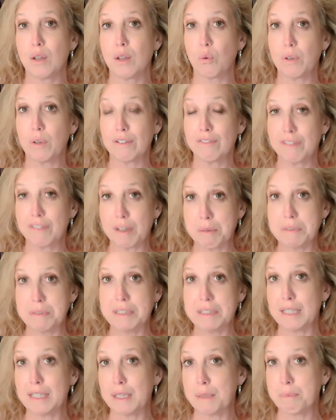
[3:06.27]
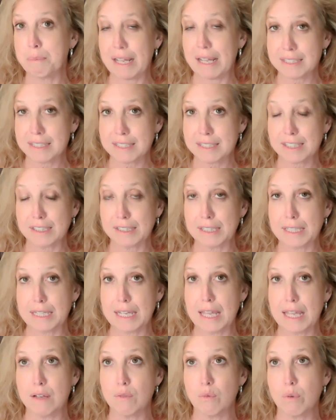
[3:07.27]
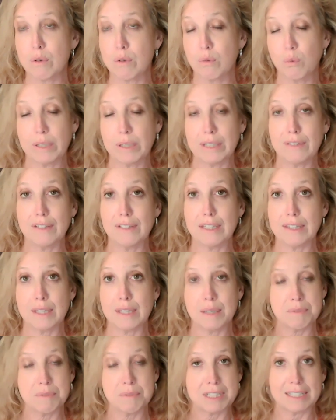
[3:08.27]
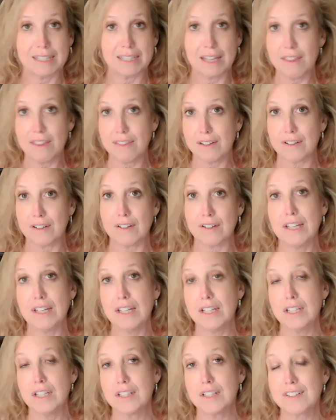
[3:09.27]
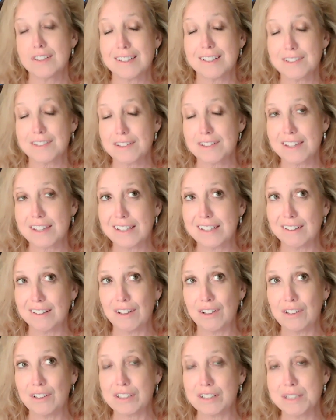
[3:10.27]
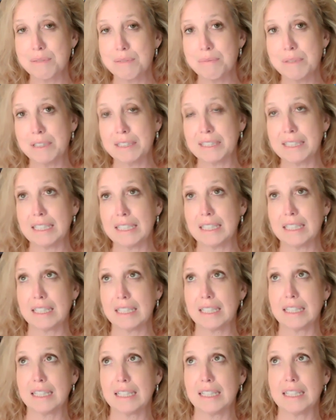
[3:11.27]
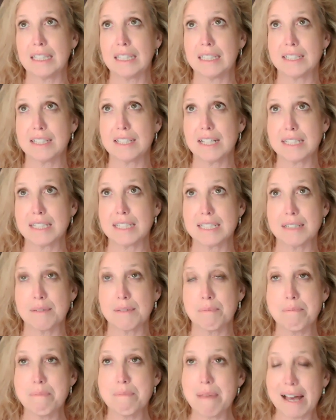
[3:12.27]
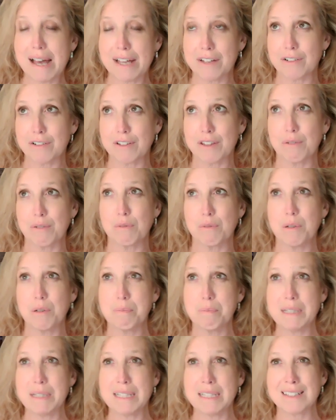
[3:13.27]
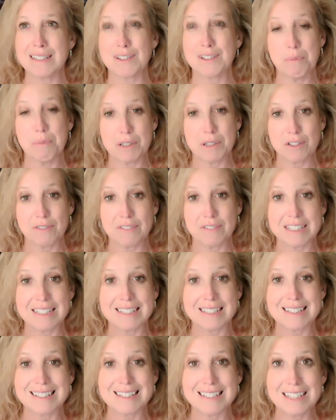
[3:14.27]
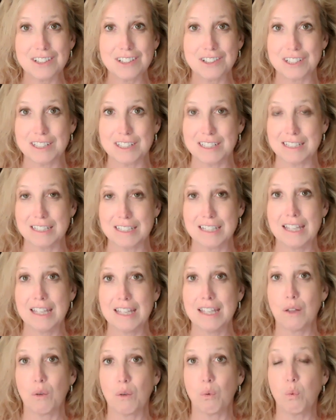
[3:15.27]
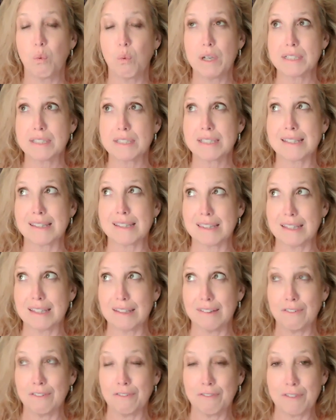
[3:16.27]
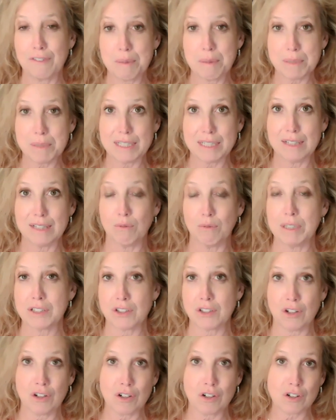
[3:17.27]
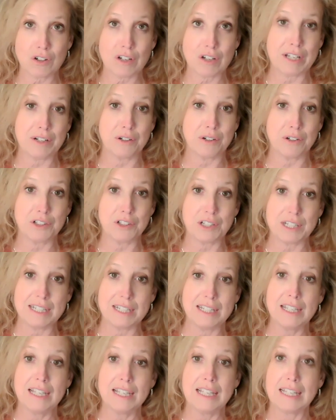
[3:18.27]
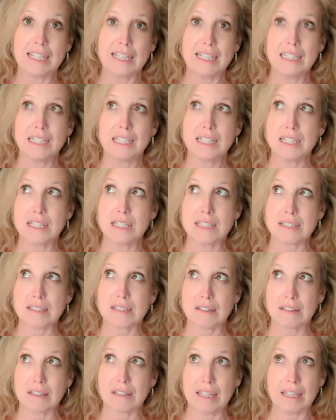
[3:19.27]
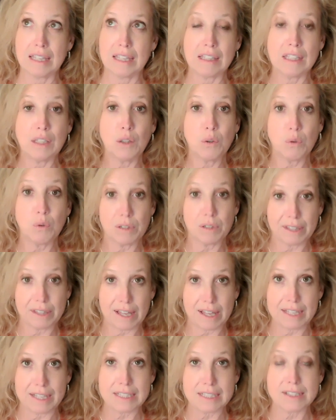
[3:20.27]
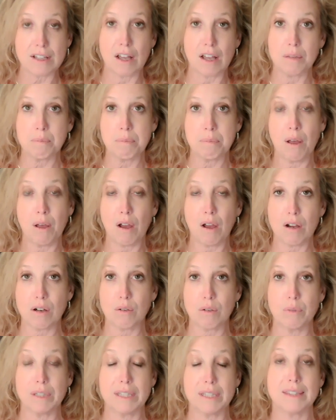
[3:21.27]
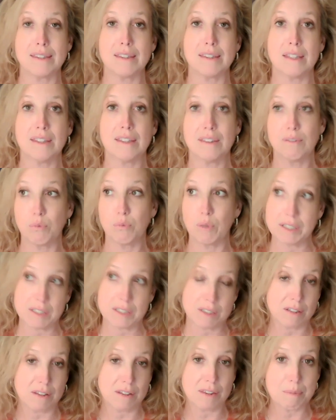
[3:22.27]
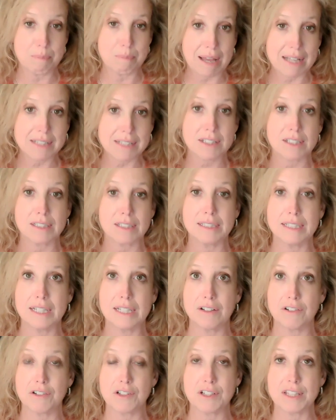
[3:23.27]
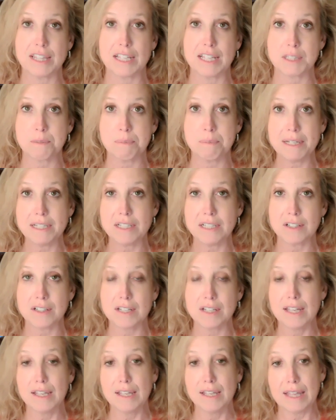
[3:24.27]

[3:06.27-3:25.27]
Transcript: We're feminine and masculine, and we're weaving them together such that ultimately it doesn't matter. There won't be so much of a distinction once the feminine, once her energy is equalized on par with what's the masculine energy that's been here.